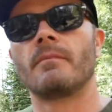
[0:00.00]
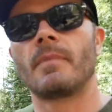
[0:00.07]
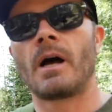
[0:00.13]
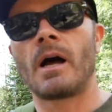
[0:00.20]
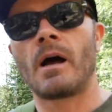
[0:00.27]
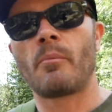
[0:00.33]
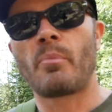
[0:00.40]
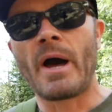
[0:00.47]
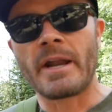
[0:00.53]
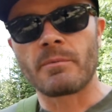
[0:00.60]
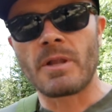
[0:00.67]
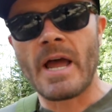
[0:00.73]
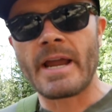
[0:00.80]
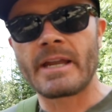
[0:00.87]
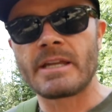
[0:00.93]
uh,
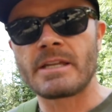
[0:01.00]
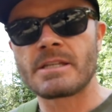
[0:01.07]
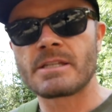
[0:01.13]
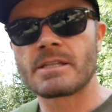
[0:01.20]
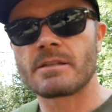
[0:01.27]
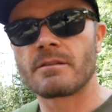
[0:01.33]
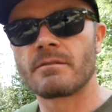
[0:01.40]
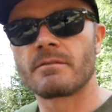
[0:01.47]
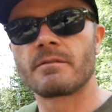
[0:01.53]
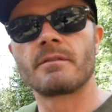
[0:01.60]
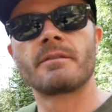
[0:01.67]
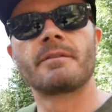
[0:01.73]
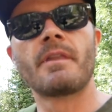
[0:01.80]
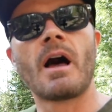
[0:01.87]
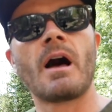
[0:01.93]
bottom line is
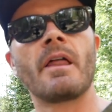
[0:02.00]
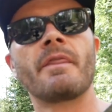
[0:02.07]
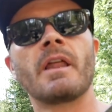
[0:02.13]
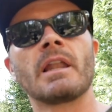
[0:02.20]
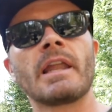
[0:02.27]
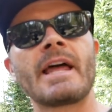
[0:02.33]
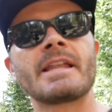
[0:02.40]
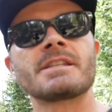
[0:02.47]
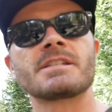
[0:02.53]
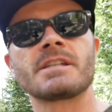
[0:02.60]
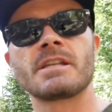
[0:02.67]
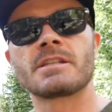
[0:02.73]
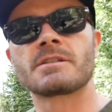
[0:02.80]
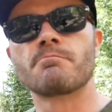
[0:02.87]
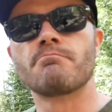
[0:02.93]
the lens
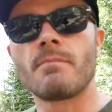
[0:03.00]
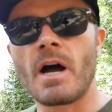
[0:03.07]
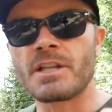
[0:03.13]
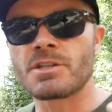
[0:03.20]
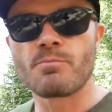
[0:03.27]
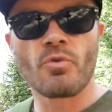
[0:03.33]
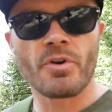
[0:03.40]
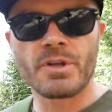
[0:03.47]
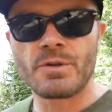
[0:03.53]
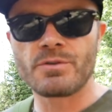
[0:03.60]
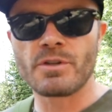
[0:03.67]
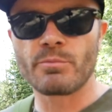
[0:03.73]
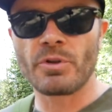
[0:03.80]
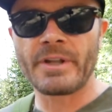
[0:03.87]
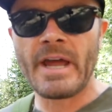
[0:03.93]
is much more
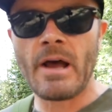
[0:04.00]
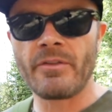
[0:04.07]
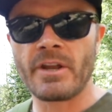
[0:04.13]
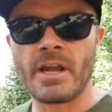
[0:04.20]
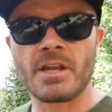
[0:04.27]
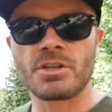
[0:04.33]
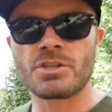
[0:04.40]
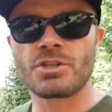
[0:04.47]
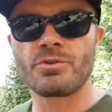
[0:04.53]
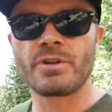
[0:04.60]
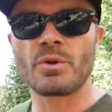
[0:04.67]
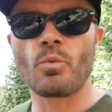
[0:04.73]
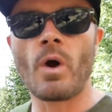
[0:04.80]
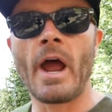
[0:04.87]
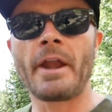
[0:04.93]
usable now that I can shoot
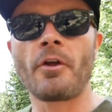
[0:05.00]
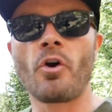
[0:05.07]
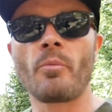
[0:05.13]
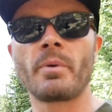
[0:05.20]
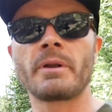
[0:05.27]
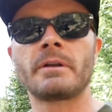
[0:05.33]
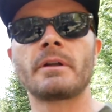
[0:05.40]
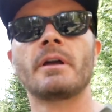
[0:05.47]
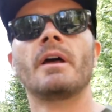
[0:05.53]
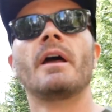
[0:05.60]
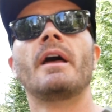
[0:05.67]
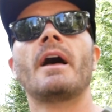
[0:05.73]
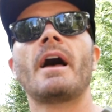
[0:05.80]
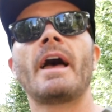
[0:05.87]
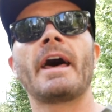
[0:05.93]
it wide open
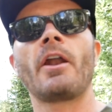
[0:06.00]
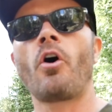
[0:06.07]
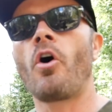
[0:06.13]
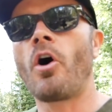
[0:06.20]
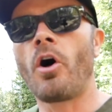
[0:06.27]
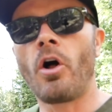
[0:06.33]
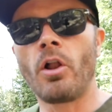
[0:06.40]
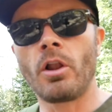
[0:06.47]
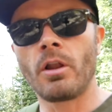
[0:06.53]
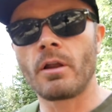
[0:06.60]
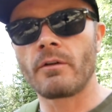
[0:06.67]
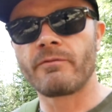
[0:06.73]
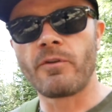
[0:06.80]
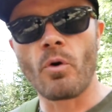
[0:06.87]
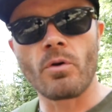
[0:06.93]
at all
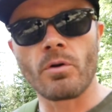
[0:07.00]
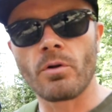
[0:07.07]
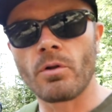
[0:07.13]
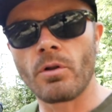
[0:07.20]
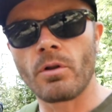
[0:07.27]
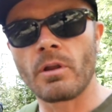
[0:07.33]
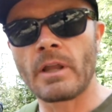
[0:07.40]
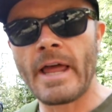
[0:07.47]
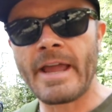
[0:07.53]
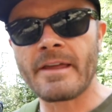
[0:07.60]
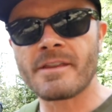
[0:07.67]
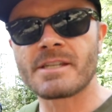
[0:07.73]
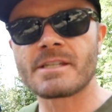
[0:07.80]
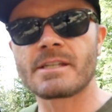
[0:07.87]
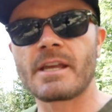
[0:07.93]
focal
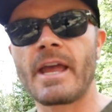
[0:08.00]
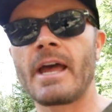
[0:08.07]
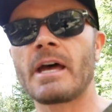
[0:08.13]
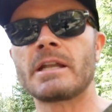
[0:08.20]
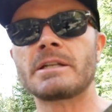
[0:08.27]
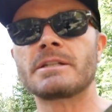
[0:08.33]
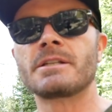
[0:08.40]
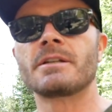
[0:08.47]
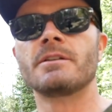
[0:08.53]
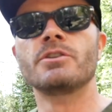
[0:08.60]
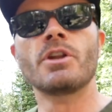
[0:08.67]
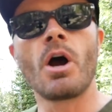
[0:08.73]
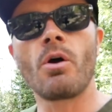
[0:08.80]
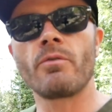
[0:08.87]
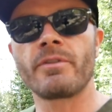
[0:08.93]
lengths and
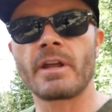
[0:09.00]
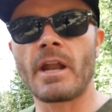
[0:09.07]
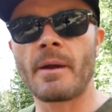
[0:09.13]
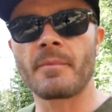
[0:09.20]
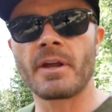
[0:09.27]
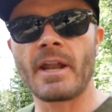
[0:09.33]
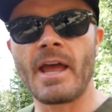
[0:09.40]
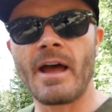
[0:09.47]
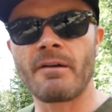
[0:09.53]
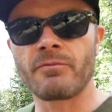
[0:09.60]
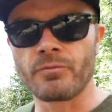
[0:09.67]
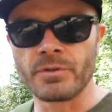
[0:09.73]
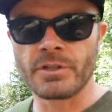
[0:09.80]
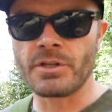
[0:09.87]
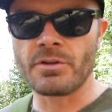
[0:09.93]
know that I'm going to
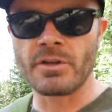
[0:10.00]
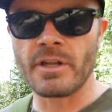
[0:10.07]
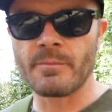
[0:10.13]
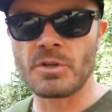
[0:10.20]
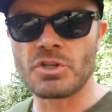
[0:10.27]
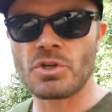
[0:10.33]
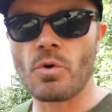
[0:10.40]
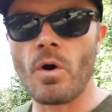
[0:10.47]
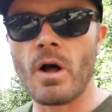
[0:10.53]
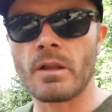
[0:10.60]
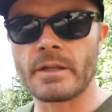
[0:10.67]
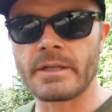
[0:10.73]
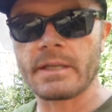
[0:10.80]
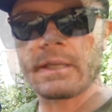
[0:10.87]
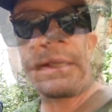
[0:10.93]
have really good image
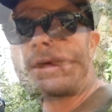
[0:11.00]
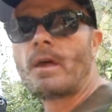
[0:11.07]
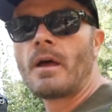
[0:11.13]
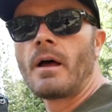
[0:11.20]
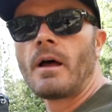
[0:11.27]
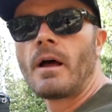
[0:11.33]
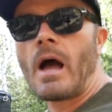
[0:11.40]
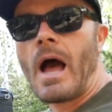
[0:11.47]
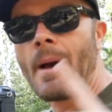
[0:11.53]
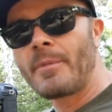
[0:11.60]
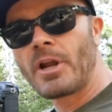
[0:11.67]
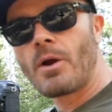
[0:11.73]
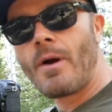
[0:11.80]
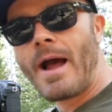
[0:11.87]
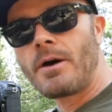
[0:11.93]
quality. I'm
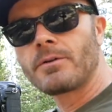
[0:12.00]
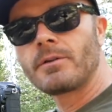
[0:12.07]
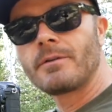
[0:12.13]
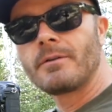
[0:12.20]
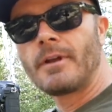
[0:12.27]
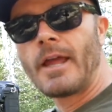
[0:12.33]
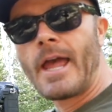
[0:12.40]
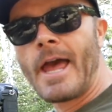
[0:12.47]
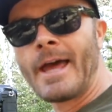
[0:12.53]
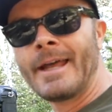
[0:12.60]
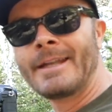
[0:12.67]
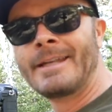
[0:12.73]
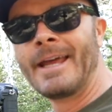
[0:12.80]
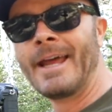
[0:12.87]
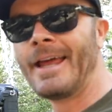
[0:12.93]
going to go out
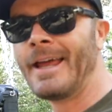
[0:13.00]
and